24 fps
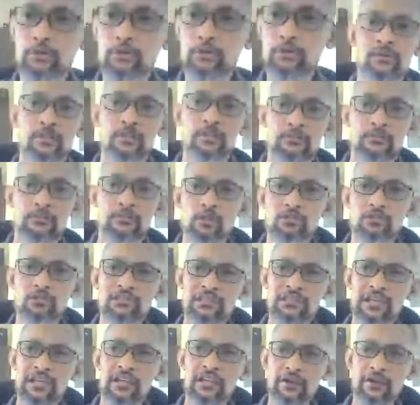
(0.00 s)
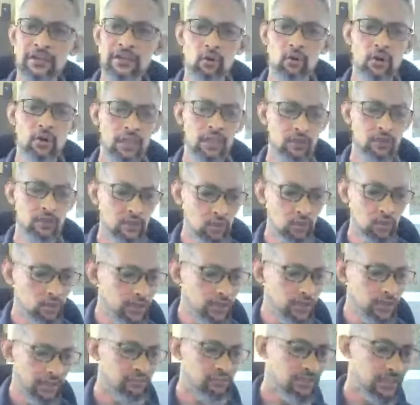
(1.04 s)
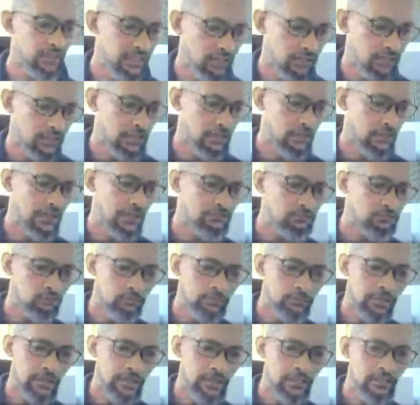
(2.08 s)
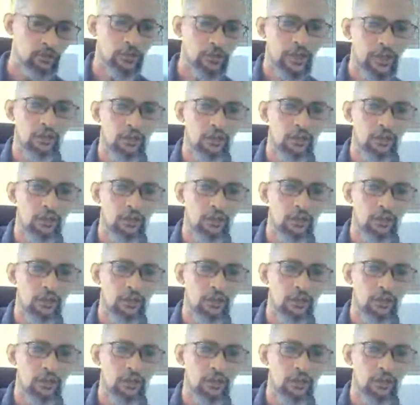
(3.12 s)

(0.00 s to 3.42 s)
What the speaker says: say that, okay, you don't learn actually in a classroom, okay? You can actually learn